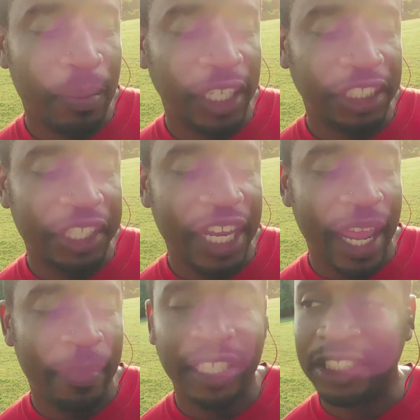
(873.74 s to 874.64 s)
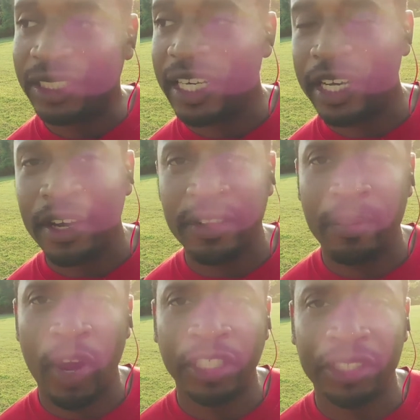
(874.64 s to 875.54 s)
much damage as any other
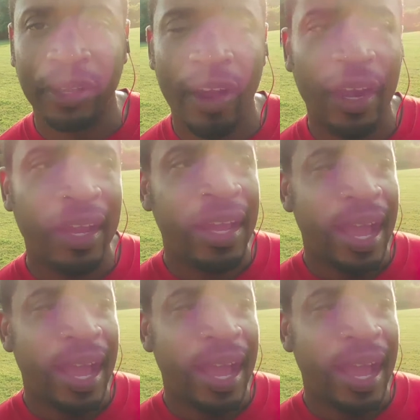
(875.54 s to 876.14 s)
martial art.